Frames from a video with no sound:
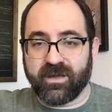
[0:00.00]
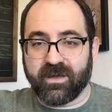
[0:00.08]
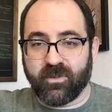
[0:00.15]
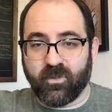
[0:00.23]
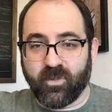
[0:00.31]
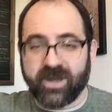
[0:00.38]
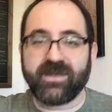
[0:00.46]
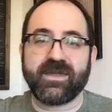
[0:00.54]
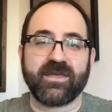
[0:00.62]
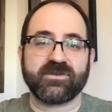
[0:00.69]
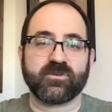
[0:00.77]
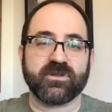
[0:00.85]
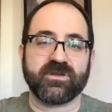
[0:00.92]
1
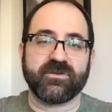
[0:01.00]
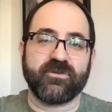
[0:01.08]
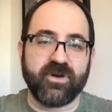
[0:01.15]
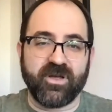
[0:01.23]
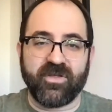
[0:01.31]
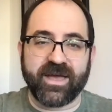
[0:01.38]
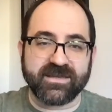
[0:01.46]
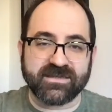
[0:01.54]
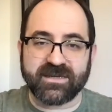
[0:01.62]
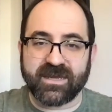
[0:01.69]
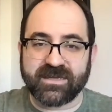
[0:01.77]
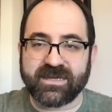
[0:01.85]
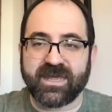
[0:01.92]
day's worth of oil lasted
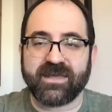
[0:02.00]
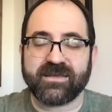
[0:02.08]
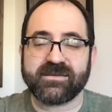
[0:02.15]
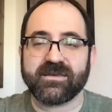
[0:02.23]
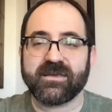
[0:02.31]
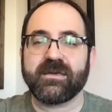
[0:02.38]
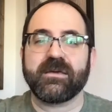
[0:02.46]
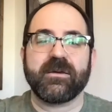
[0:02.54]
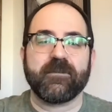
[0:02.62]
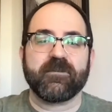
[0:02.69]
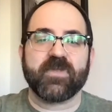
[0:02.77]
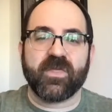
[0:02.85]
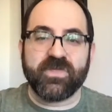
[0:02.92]
8 days.
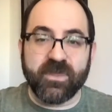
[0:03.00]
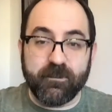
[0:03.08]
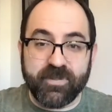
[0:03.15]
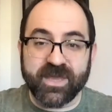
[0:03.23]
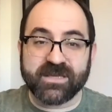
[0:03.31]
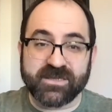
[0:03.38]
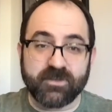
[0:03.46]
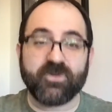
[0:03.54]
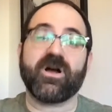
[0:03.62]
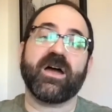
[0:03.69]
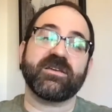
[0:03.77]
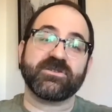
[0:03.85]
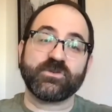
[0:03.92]
The big
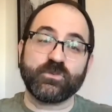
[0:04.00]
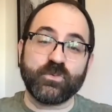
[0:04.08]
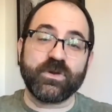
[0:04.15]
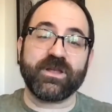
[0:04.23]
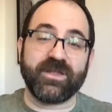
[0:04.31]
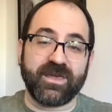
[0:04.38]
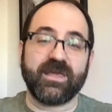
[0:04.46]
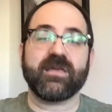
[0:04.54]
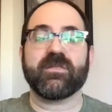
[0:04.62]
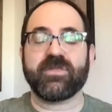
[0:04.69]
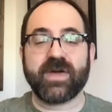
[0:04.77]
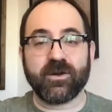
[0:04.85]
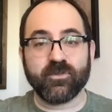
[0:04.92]
surprise is really
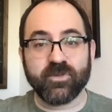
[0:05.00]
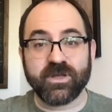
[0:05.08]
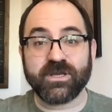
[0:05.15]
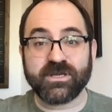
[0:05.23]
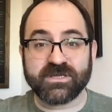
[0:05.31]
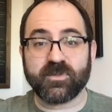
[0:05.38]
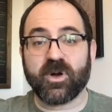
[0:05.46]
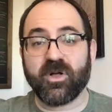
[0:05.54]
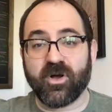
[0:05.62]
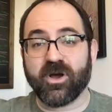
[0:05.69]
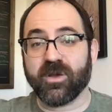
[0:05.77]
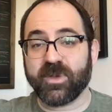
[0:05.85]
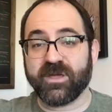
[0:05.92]
that a really small
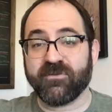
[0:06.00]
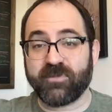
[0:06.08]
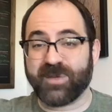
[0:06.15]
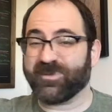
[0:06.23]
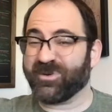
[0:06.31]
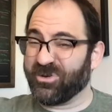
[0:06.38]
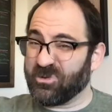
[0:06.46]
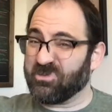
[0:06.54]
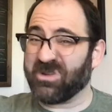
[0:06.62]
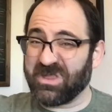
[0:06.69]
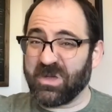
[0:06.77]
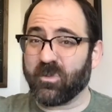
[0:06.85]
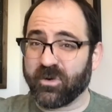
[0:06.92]
army of people who
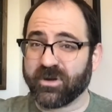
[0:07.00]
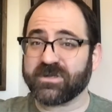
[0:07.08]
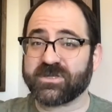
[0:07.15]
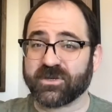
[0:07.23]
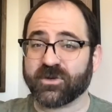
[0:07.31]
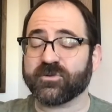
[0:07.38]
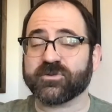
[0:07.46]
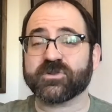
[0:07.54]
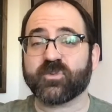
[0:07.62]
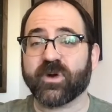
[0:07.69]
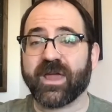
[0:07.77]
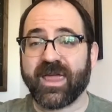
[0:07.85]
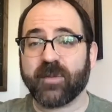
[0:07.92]
really weren't soldiers
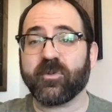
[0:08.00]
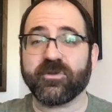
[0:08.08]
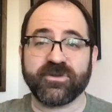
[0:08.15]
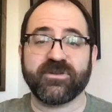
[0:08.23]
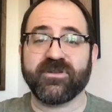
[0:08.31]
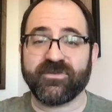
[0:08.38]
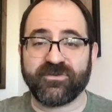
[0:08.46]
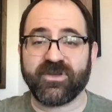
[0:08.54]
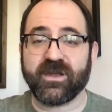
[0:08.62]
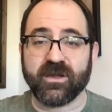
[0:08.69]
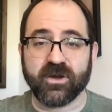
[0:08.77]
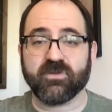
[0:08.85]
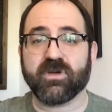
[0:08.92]
were able to
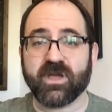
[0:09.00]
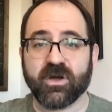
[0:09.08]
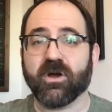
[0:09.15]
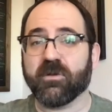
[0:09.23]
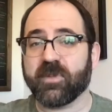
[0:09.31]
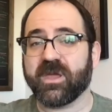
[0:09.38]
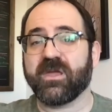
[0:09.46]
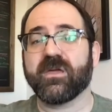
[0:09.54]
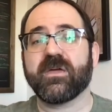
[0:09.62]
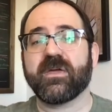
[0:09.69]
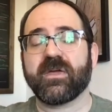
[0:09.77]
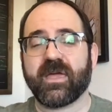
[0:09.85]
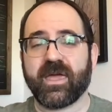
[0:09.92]
defeat a Greek army
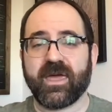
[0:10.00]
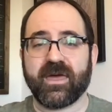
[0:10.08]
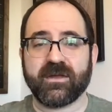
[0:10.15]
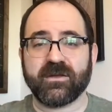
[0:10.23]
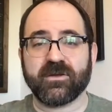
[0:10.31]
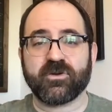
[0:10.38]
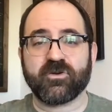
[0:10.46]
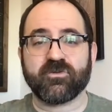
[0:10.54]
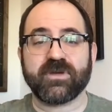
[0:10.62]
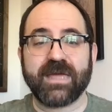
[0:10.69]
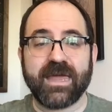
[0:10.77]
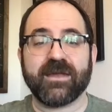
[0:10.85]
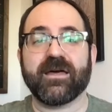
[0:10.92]
and
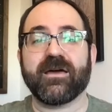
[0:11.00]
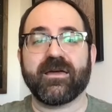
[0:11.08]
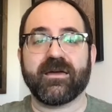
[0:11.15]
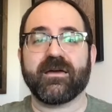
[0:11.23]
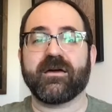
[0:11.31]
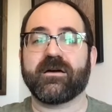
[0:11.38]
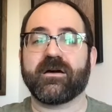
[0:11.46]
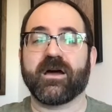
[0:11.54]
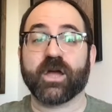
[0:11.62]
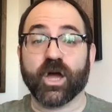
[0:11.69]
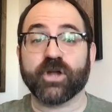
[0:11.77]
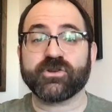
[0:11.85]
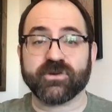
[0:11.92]
create a
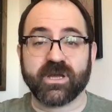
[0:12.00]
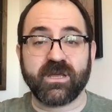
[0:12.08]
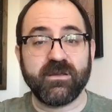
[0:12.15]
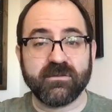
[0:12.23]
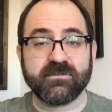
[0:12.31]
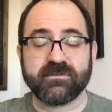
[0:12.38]
country